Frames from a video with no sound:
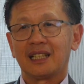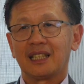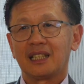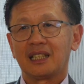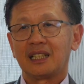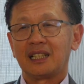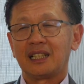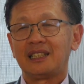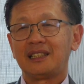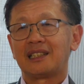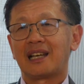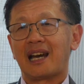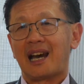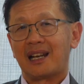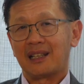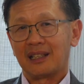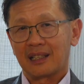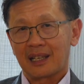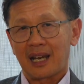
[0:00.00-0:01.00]
In the
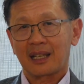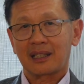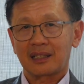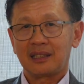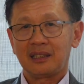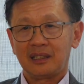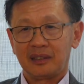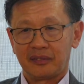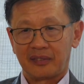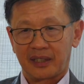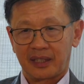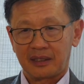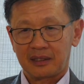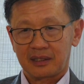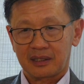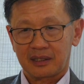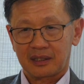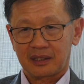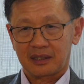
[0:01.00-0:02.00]
unlikely event
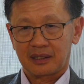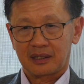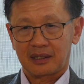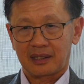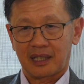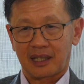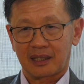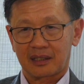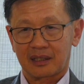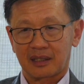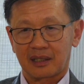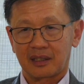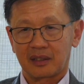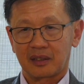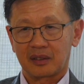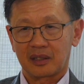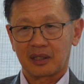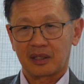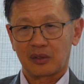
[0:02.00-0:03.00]
that
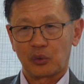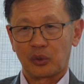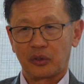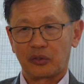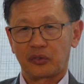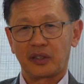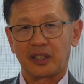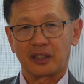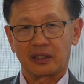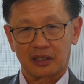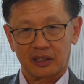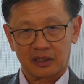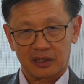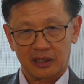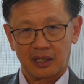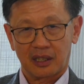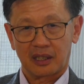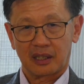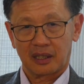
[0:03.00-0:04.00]
we think there's
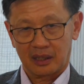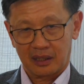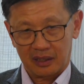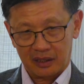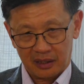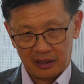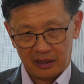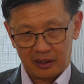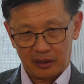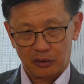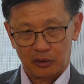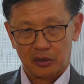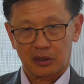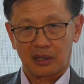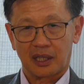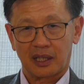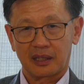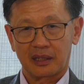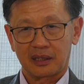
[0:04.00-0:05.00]
a
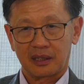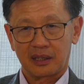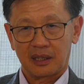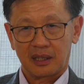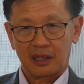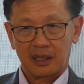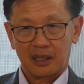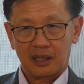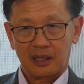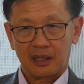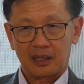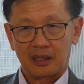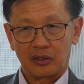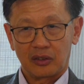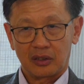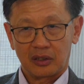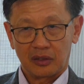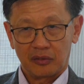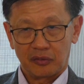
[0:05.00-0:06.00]
uterine
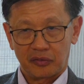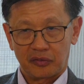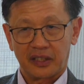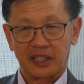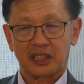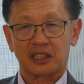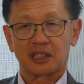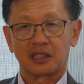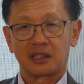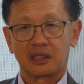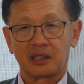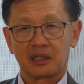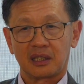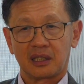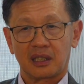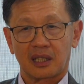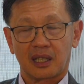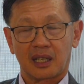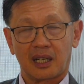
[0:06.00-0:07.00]
infection
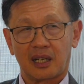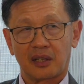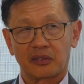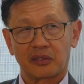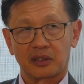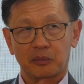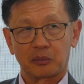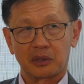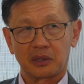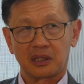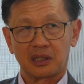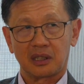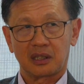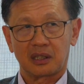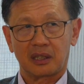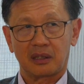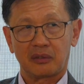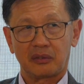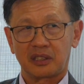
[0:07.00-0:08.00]
after the
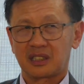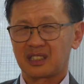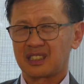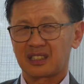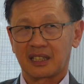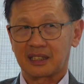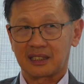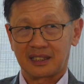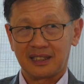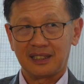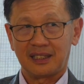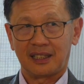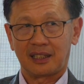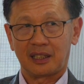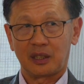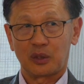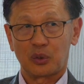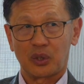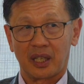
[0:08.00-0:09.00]
procedure, which is exceedingly
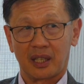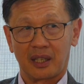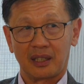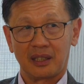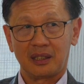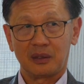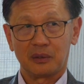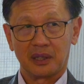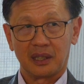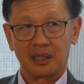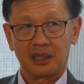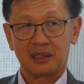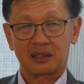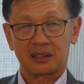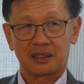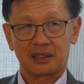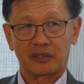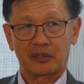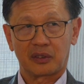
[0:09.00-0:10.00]
rare anyway. It's
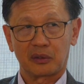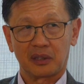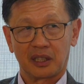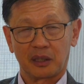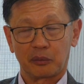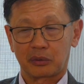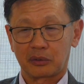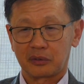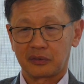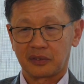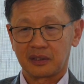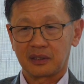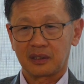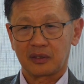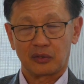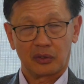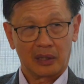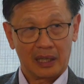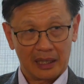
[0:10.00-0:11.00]
never really proven
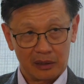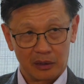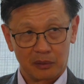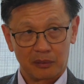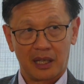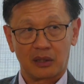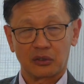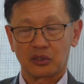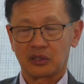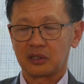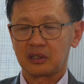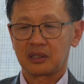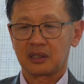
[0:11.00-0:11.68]
for adenomyosis.